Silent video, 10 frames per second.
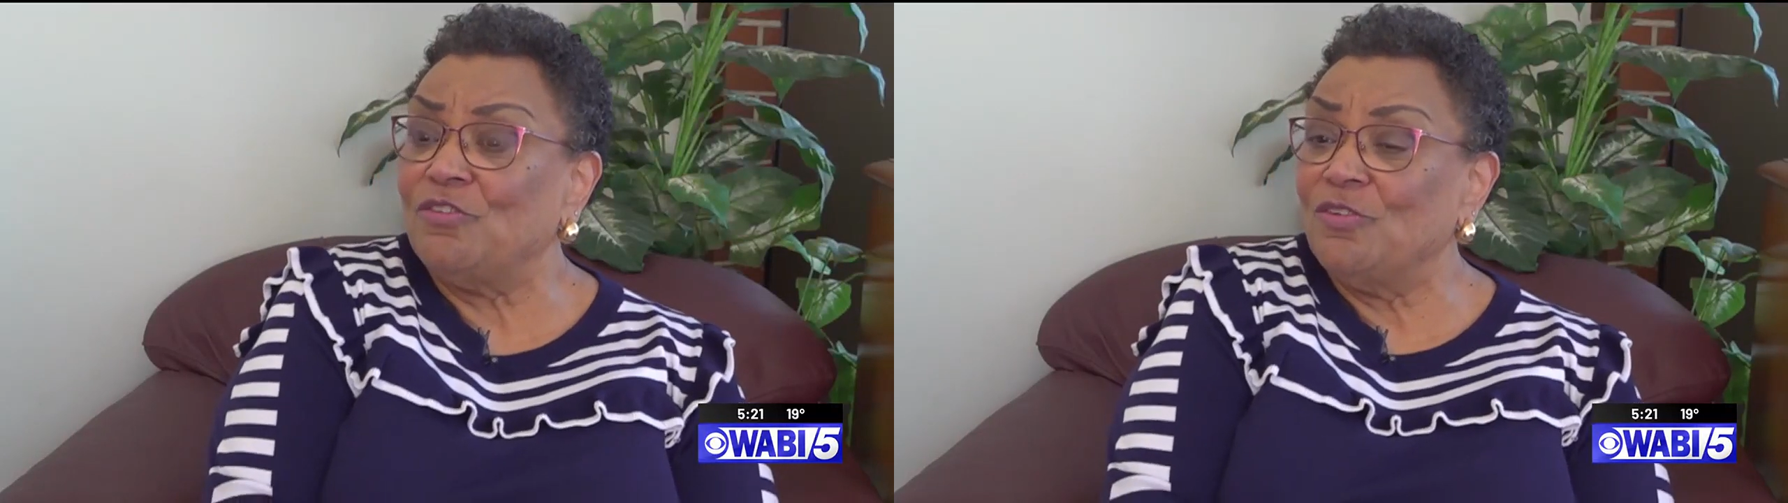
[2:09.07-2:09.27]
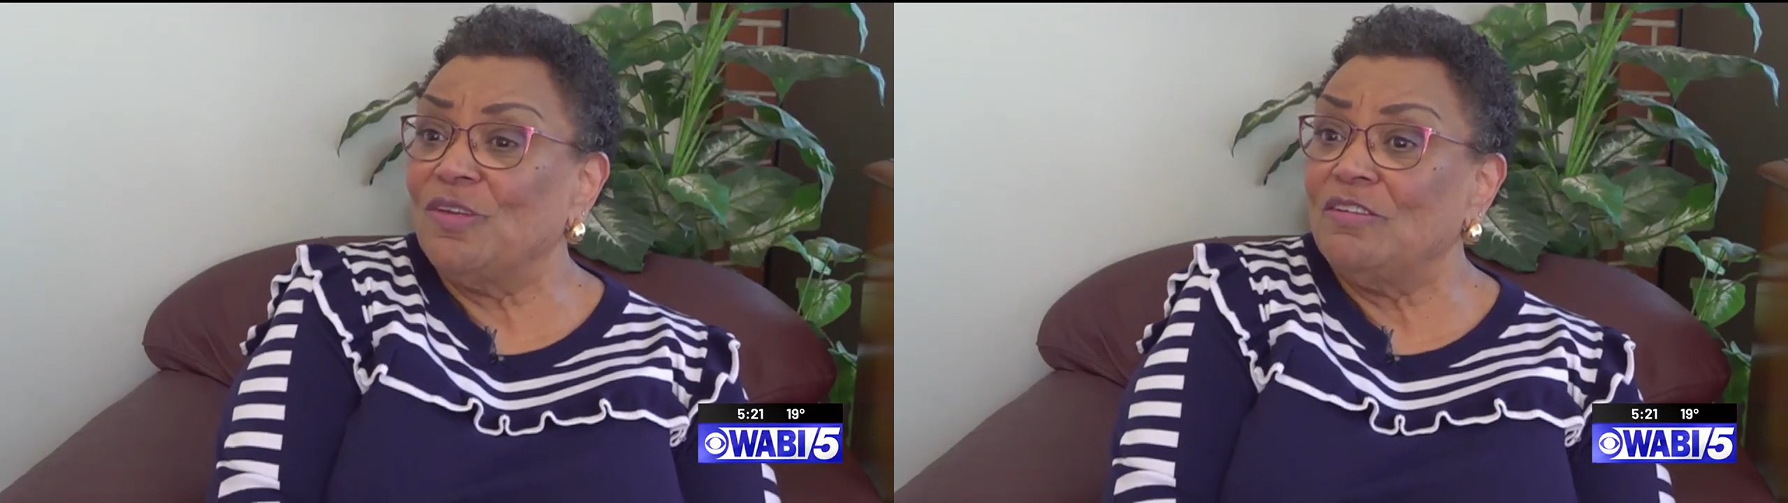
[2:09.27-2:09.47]

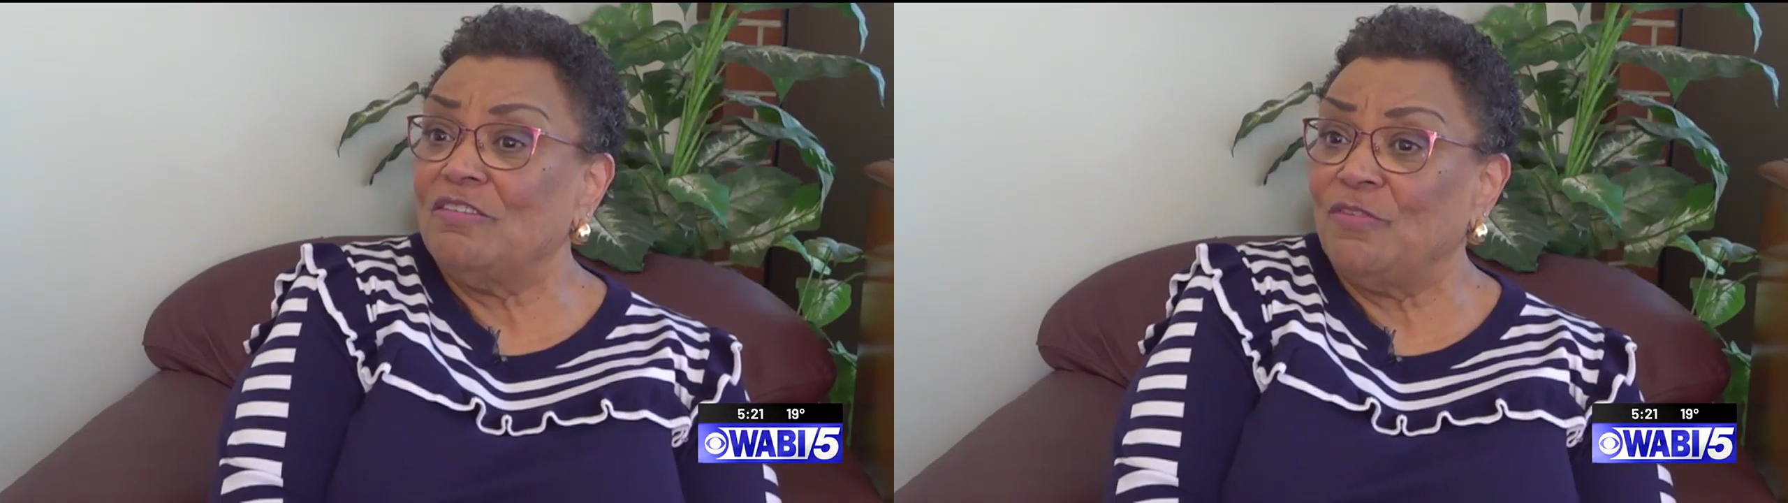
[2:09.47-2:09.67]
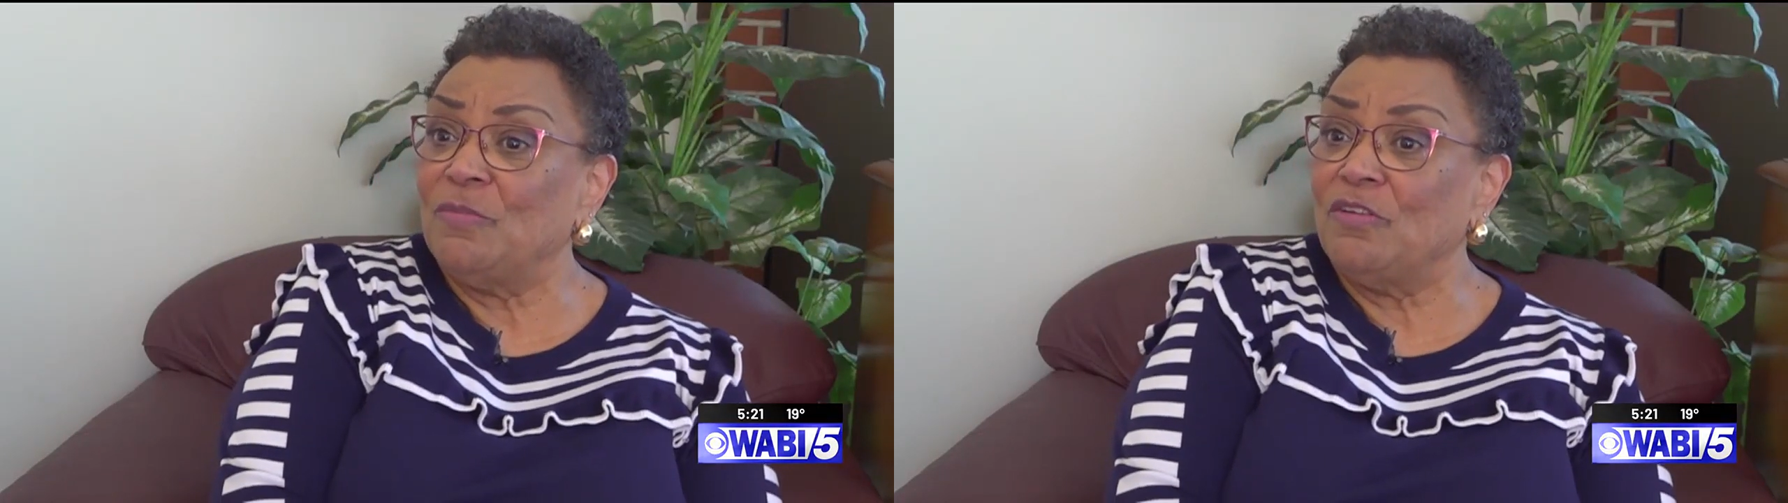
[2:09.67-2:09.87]

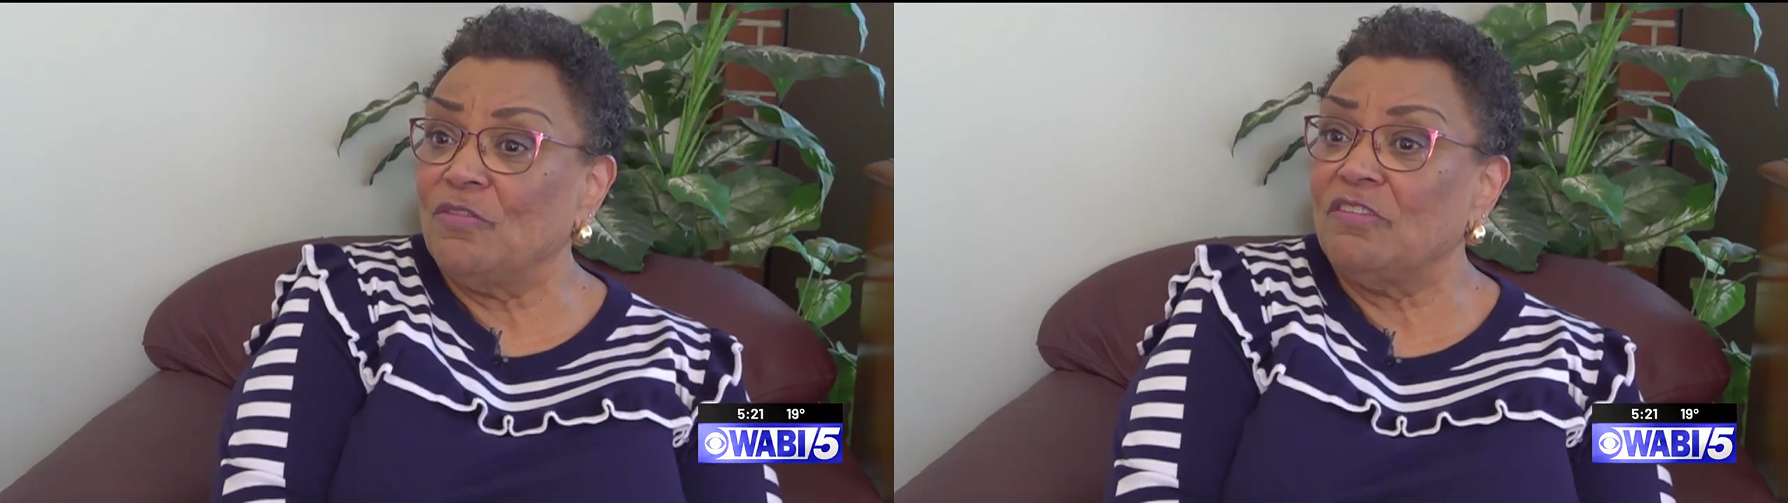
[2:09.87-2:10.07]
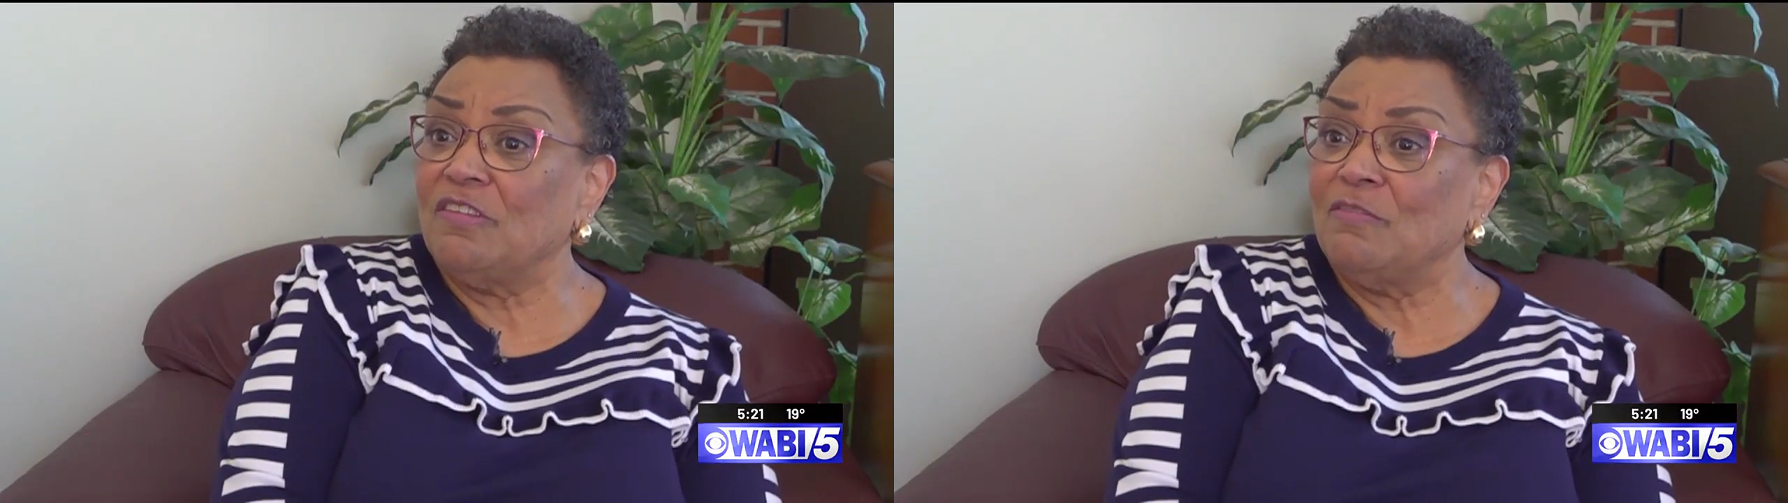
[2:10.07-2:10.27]
degrees from the
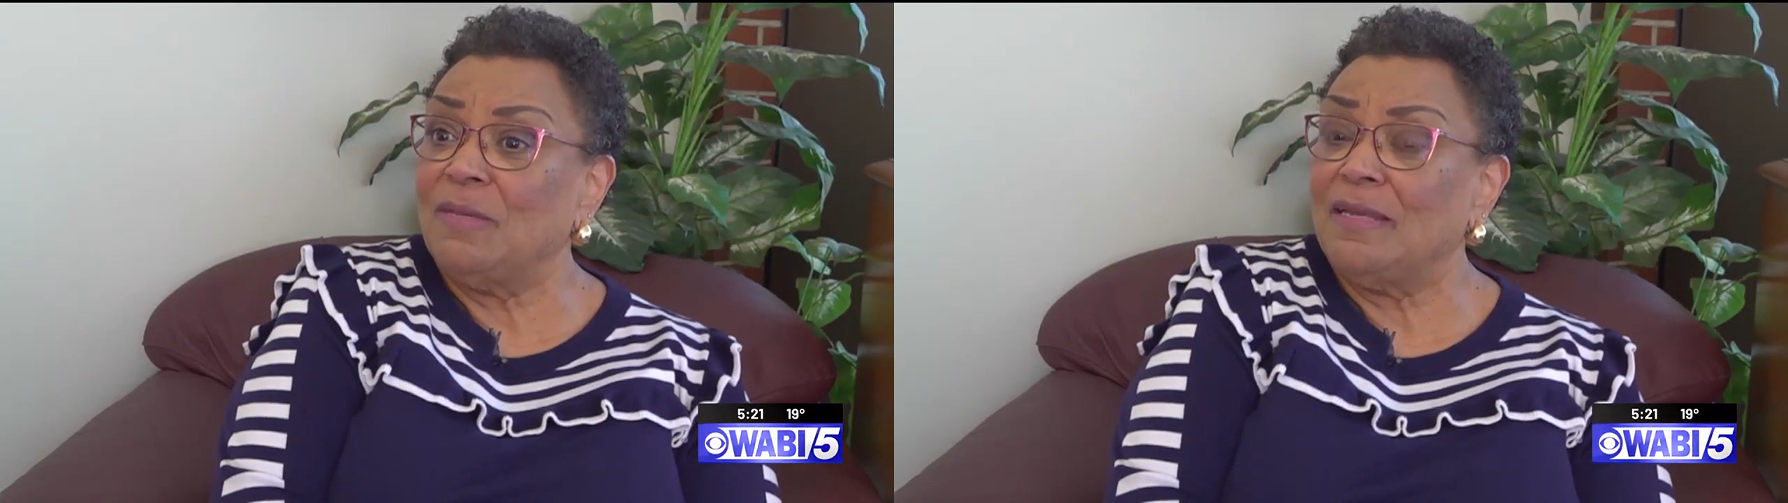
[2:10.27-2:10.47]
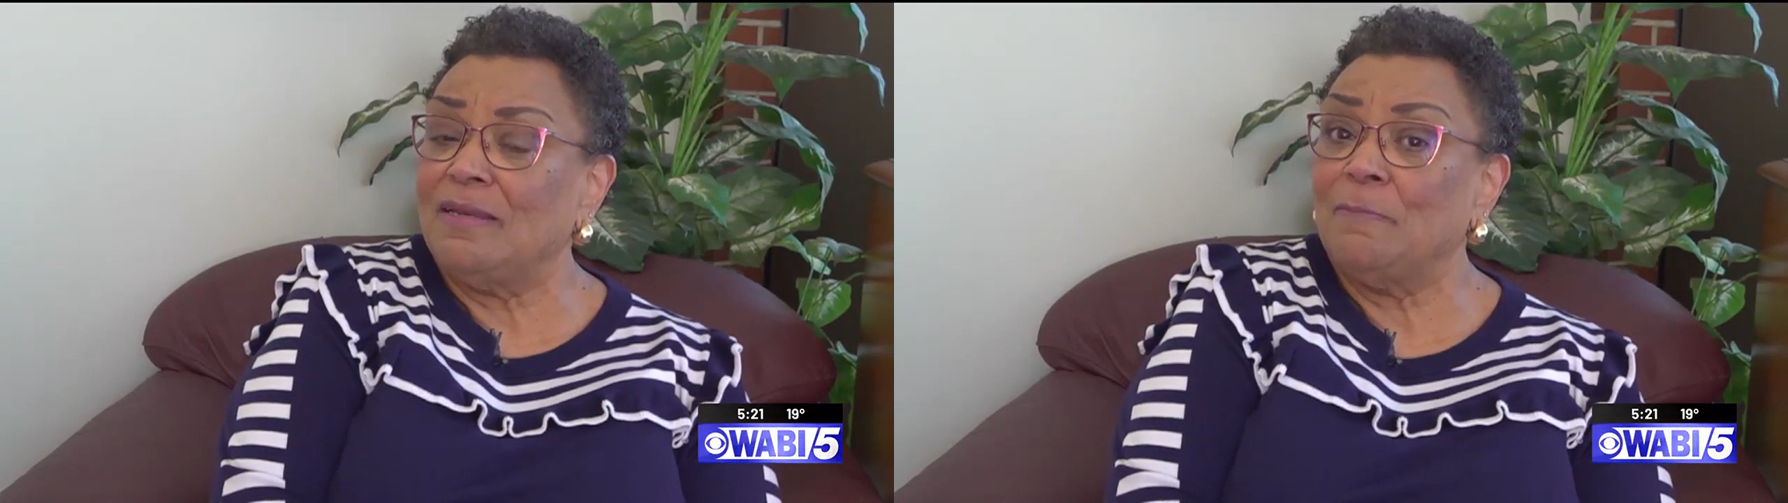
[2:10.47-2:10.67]
University of
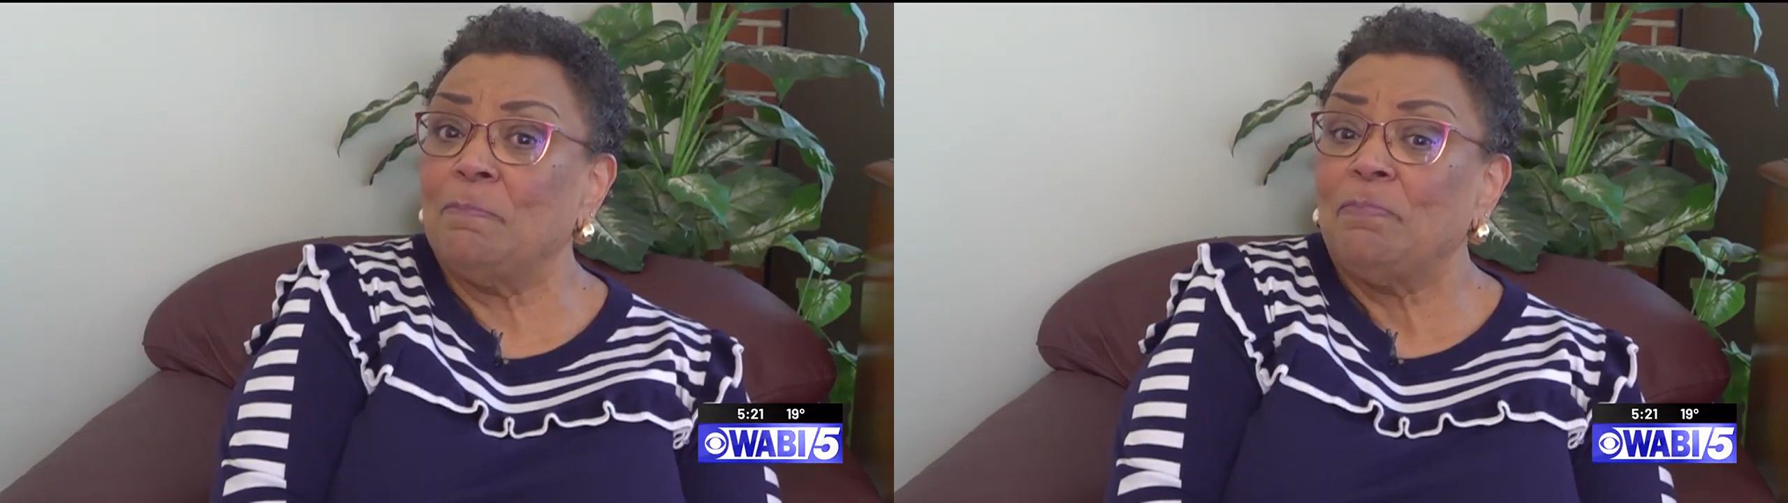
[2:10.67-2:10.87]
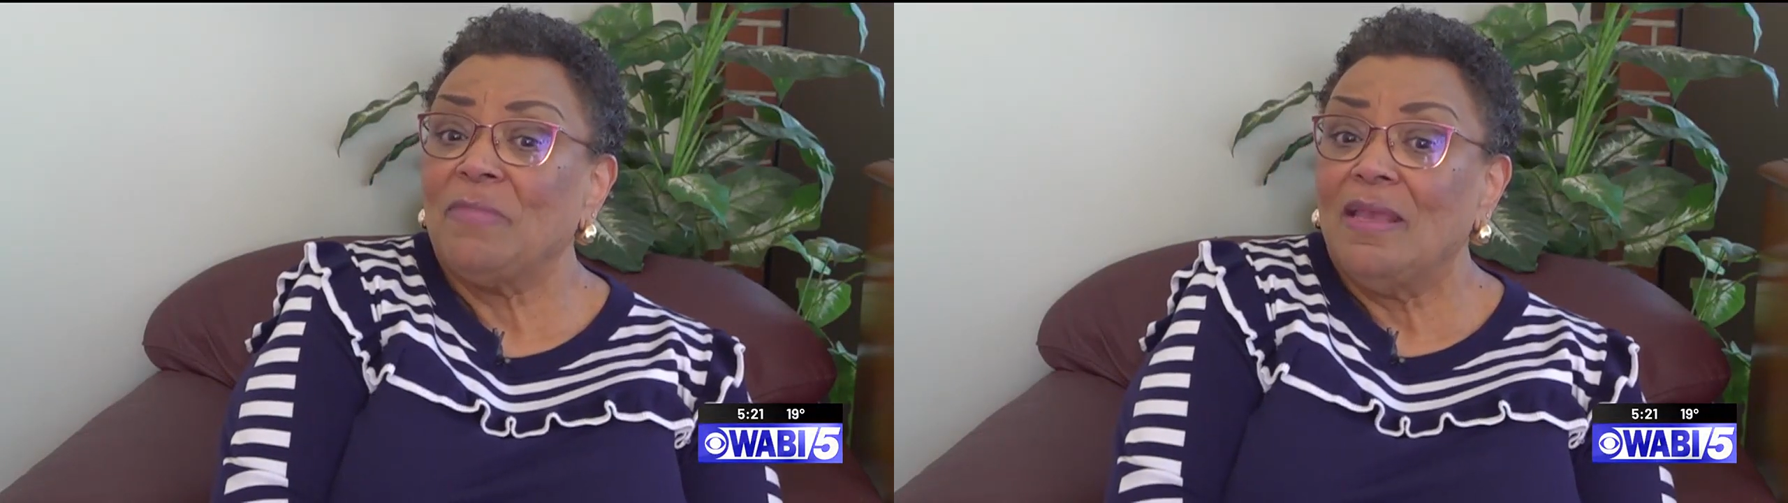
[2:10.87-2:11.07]
Maine, and